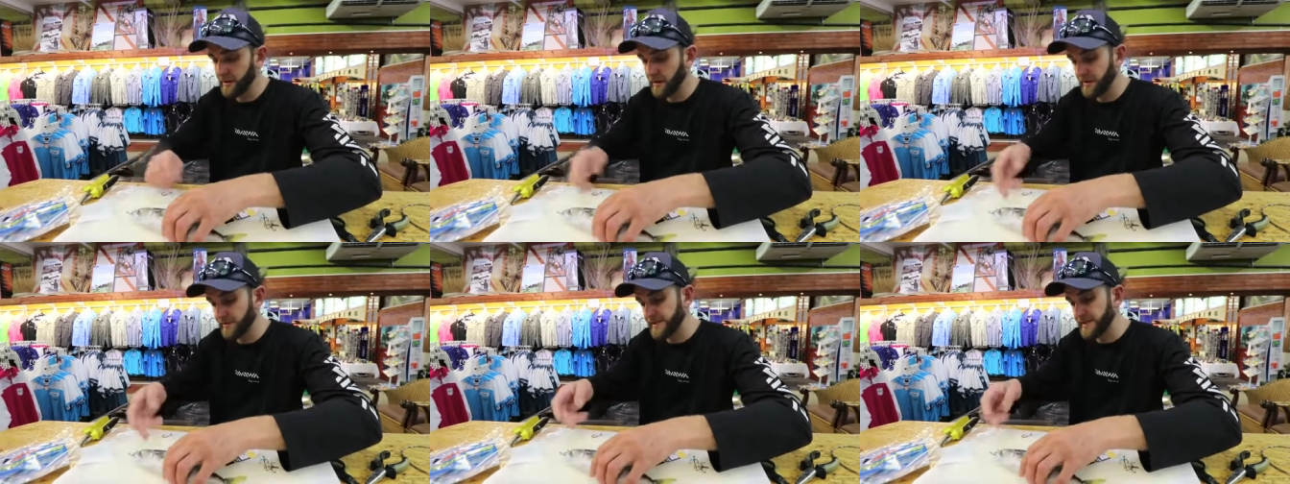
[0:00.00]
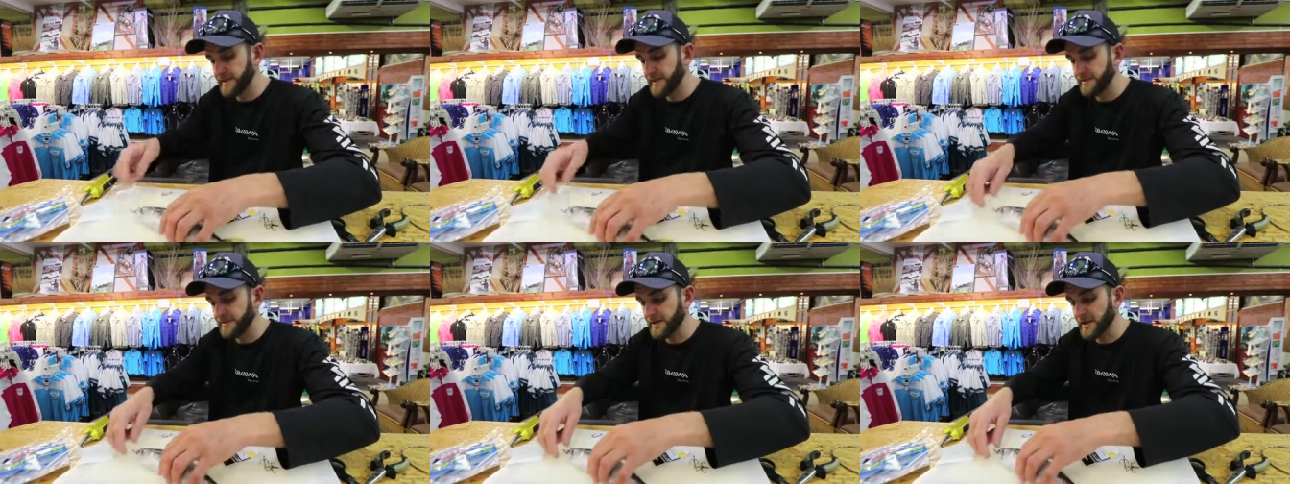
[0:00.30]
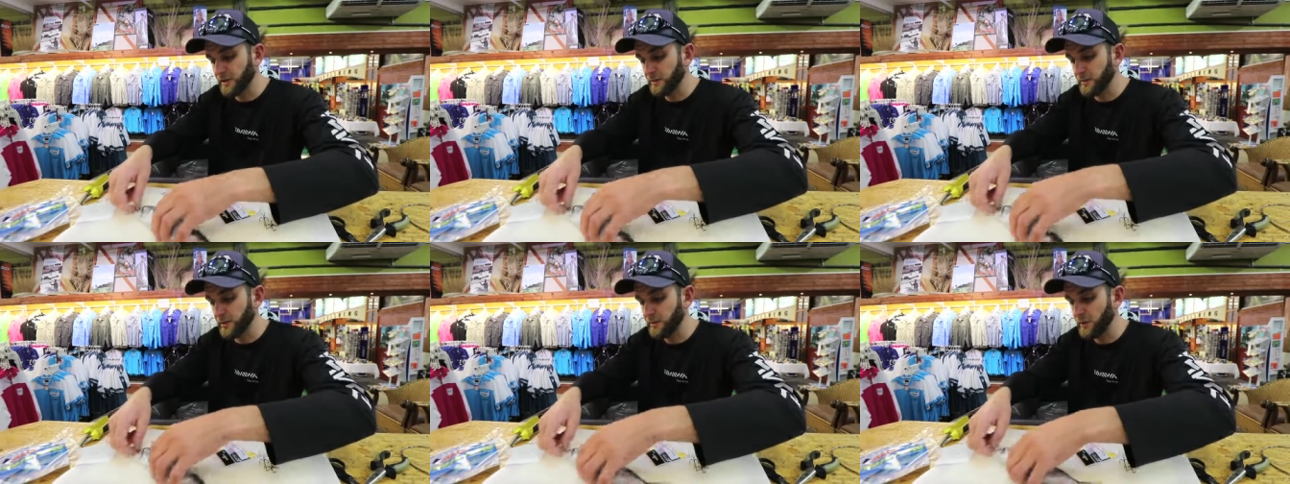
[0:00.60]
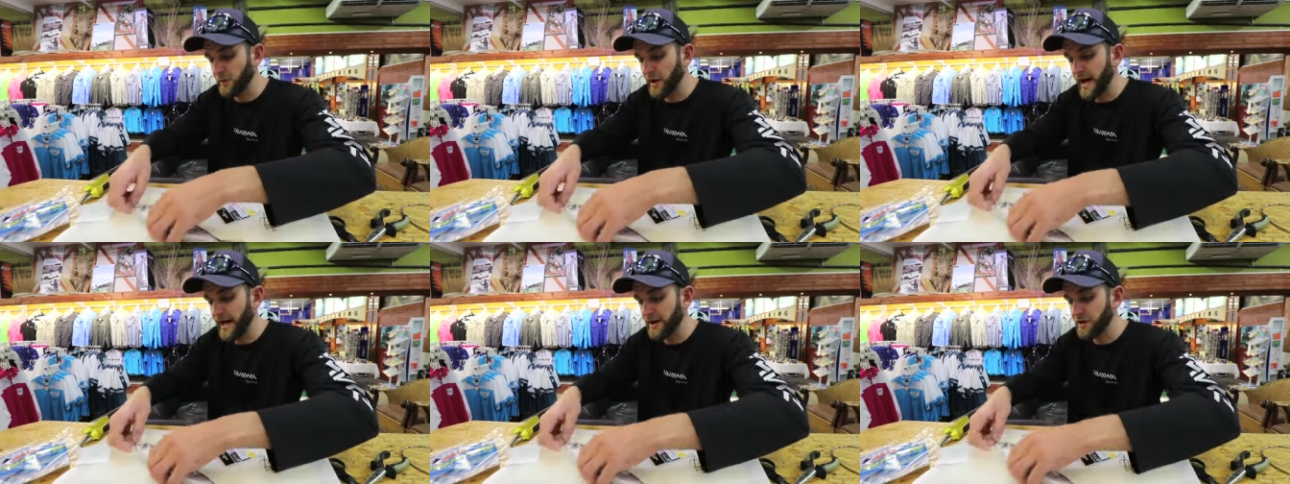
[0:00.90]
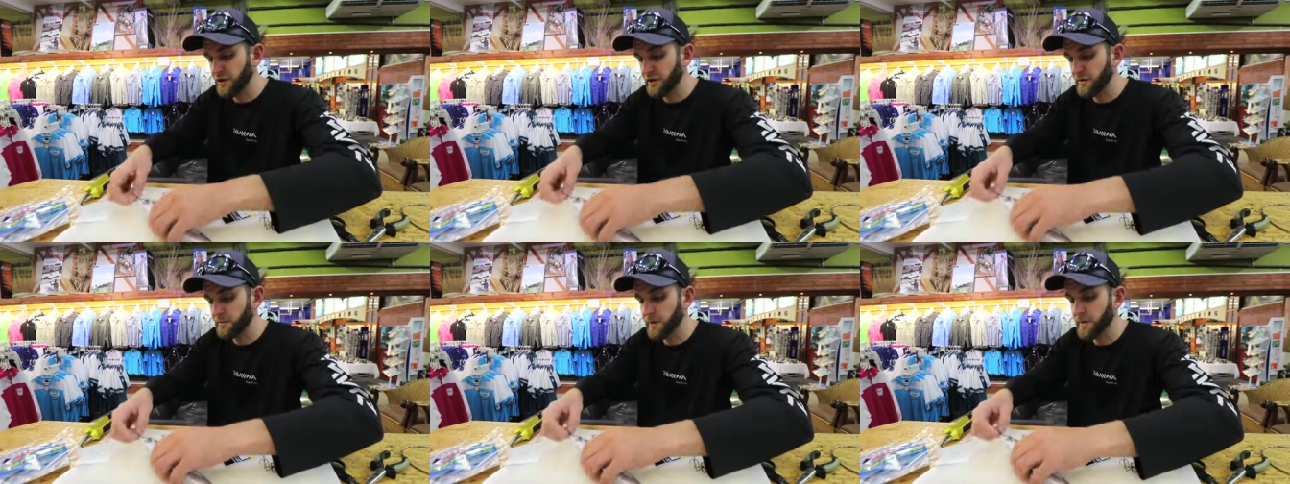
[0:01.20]
Obviously he gives a little bit more
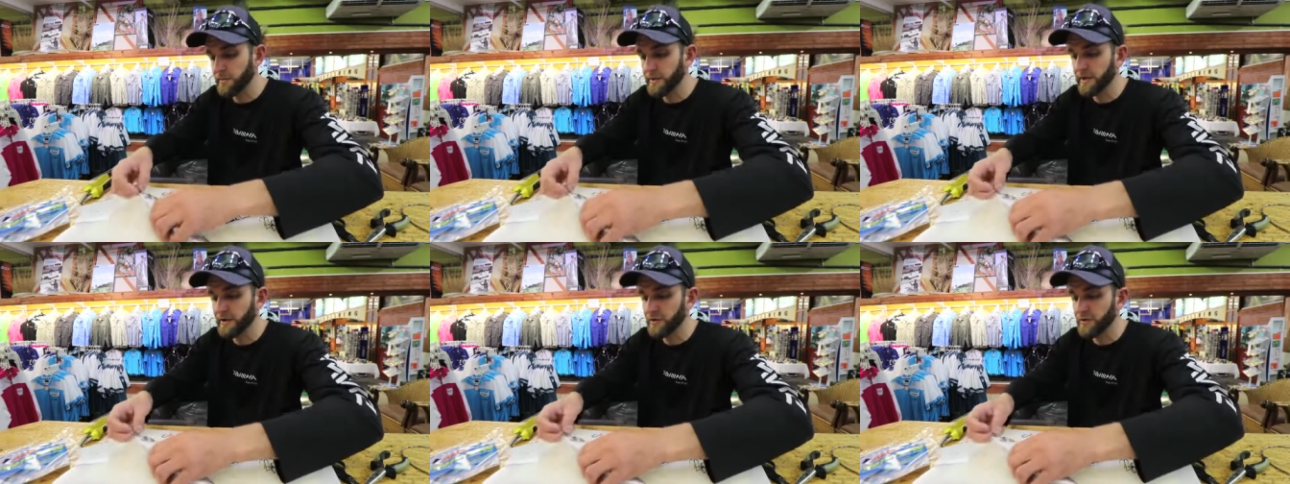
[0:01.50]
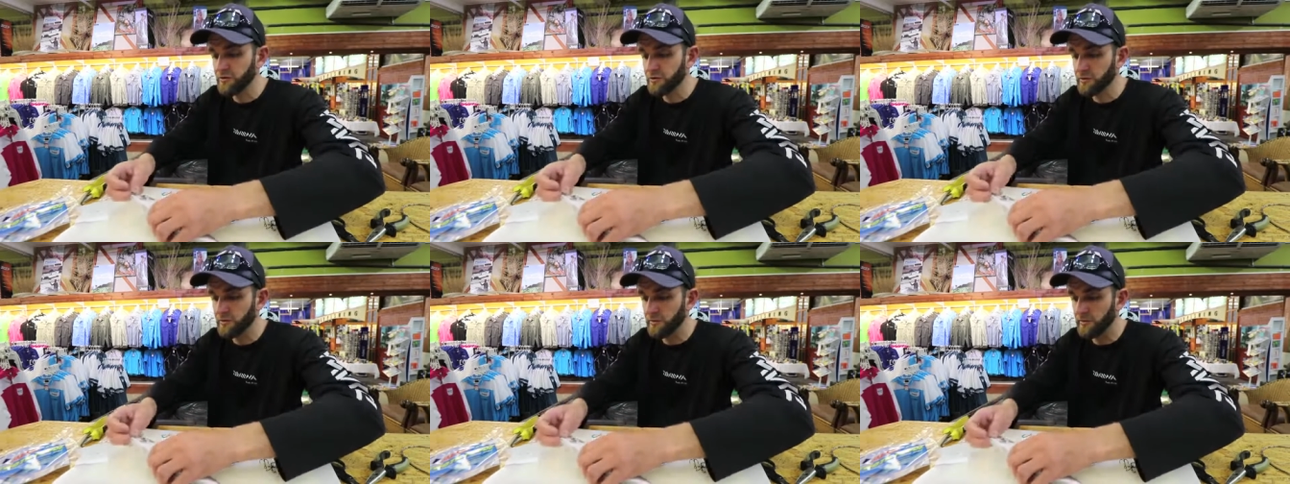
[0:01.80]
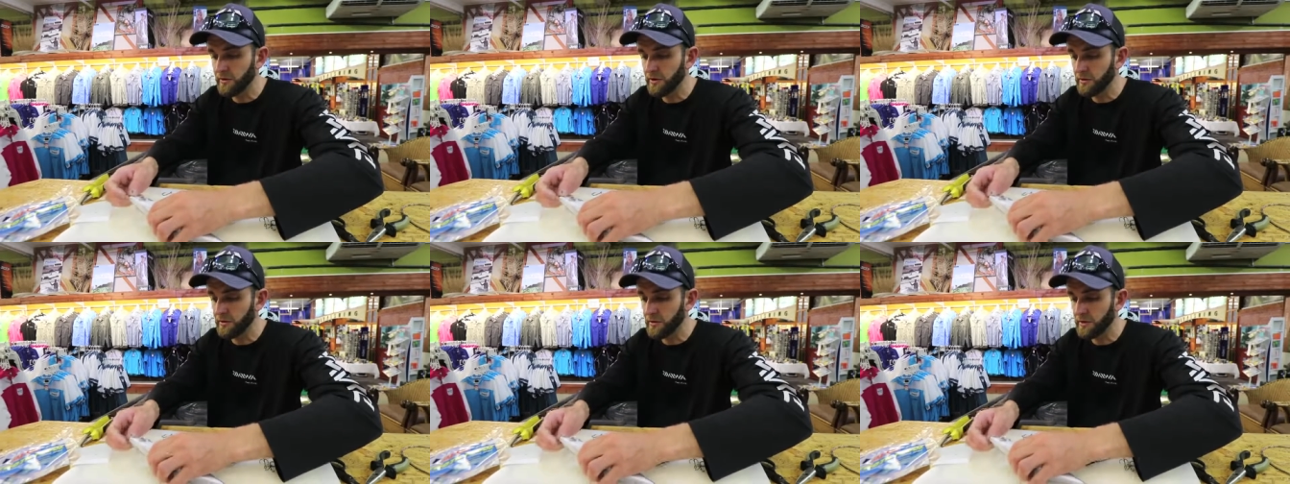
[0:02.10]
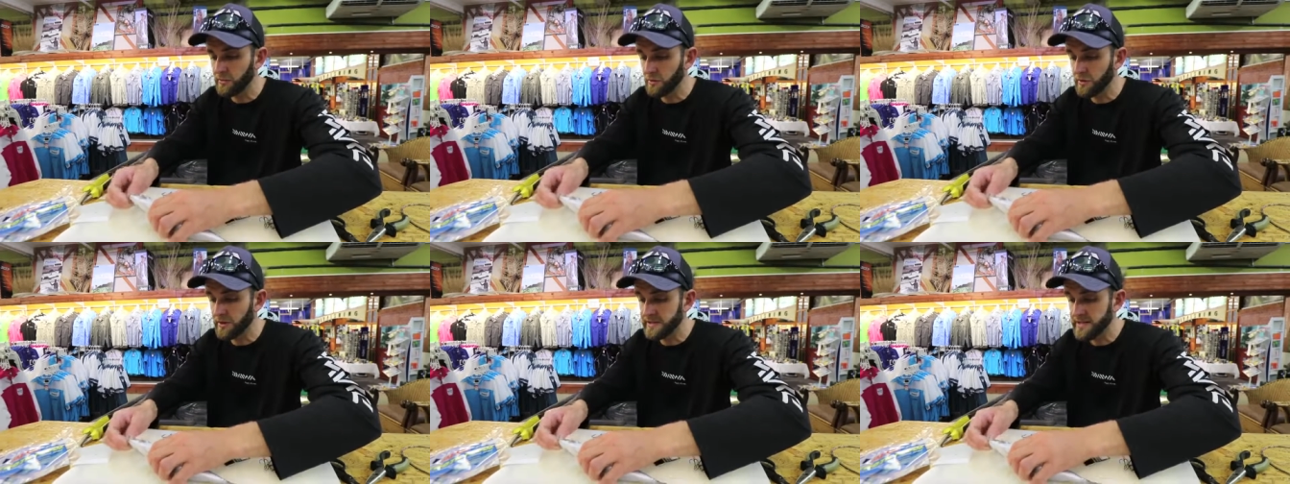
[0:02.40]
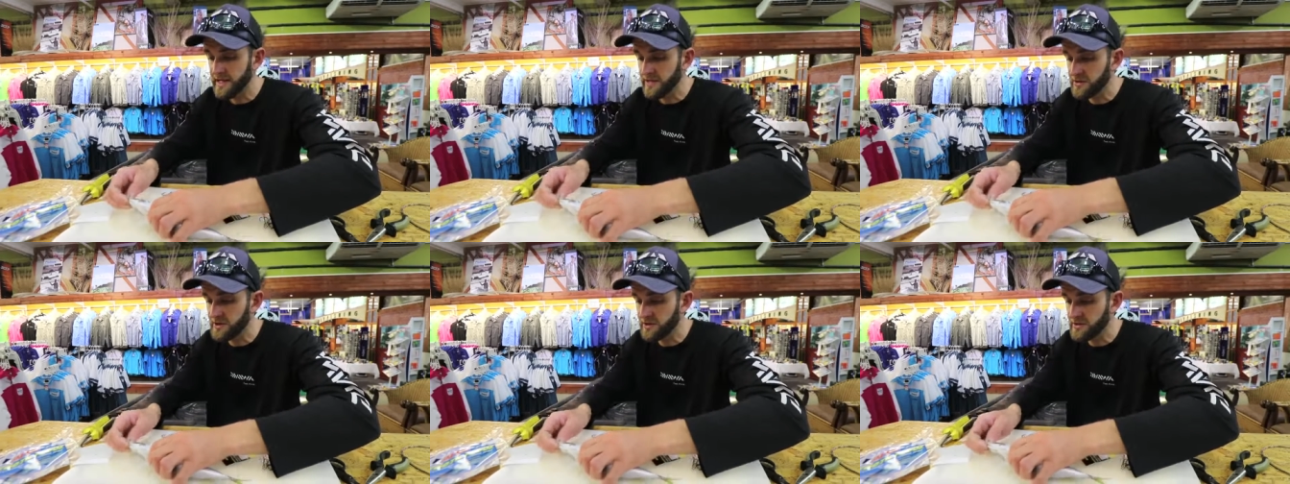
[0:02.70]
action, probably going to draw a little bit more
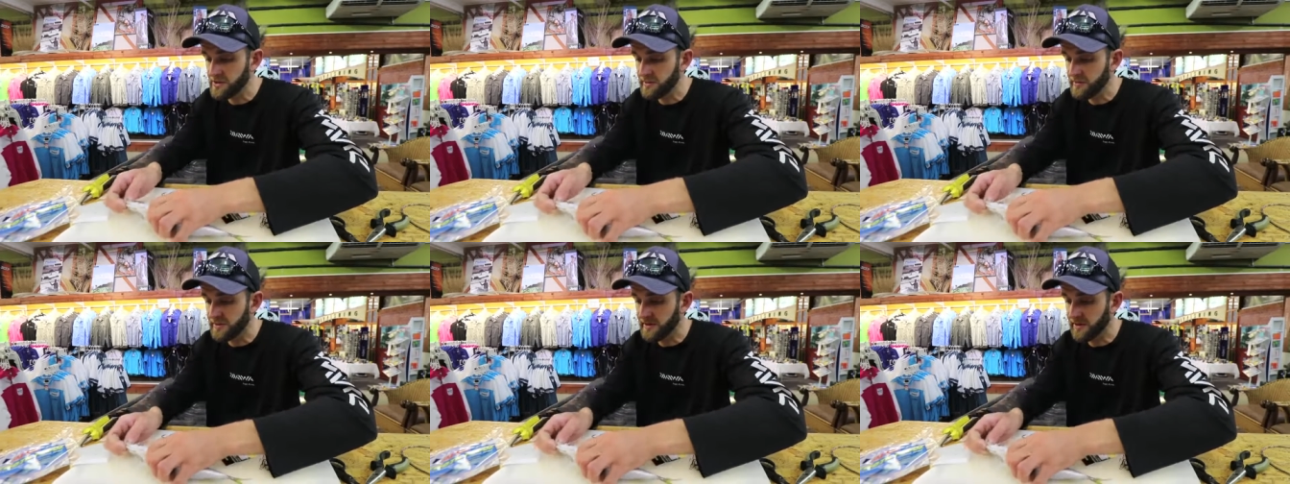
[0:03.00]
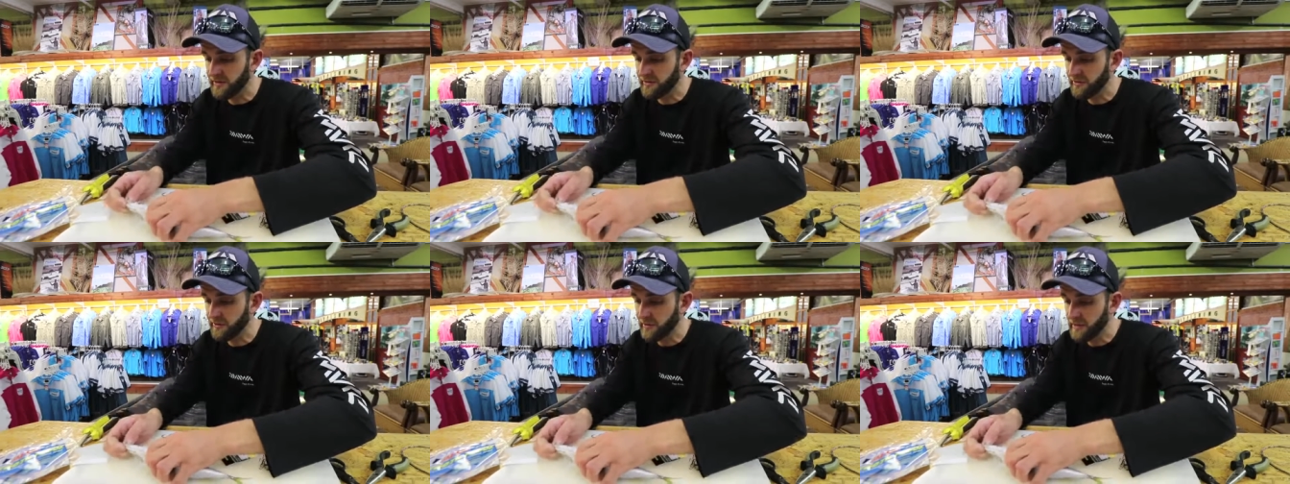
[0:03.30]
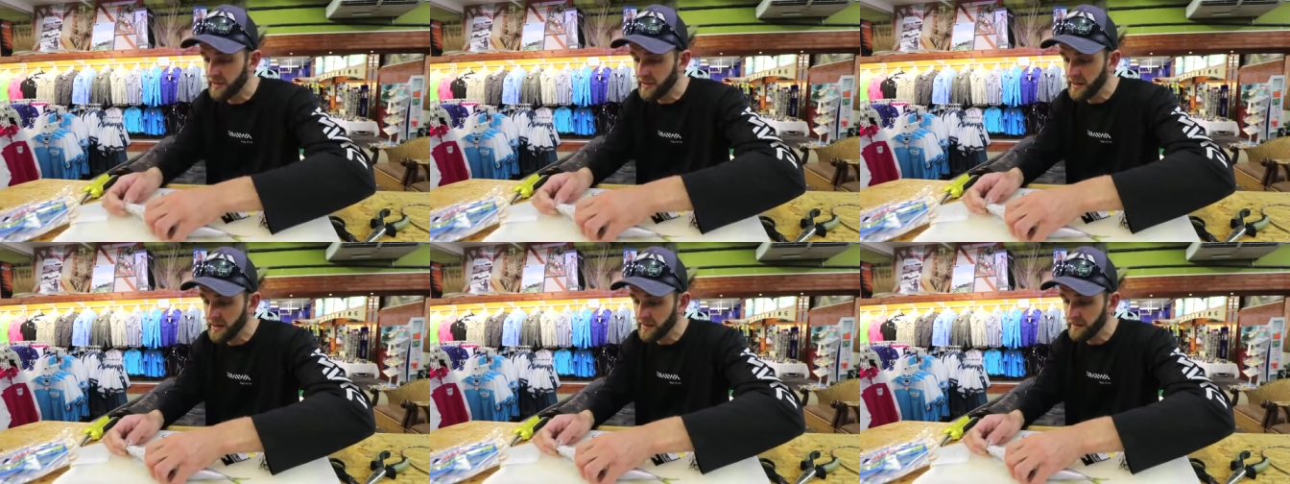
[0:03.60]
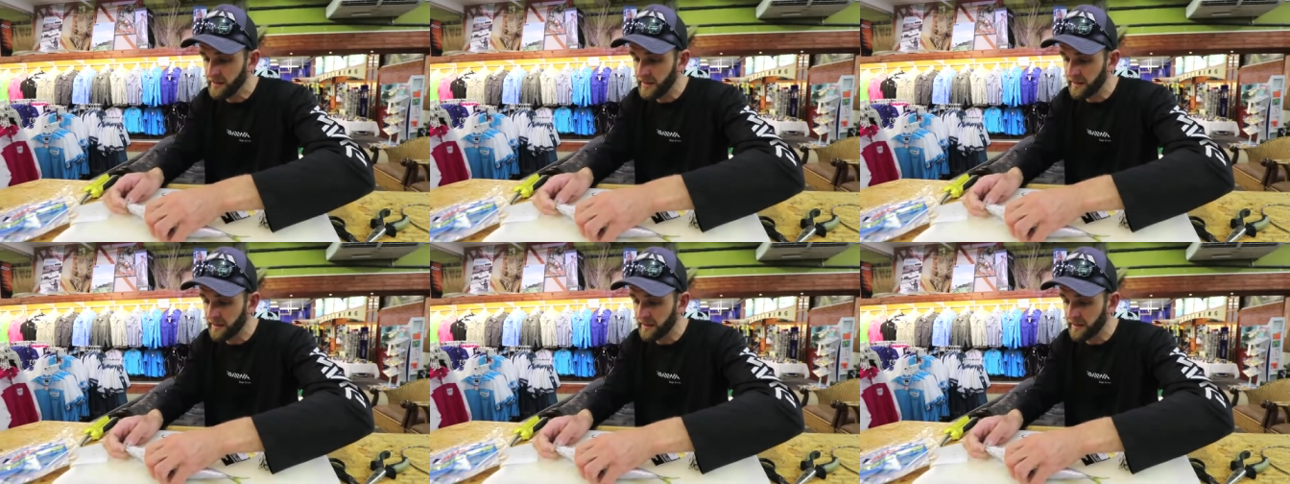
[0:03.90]
attention to himself by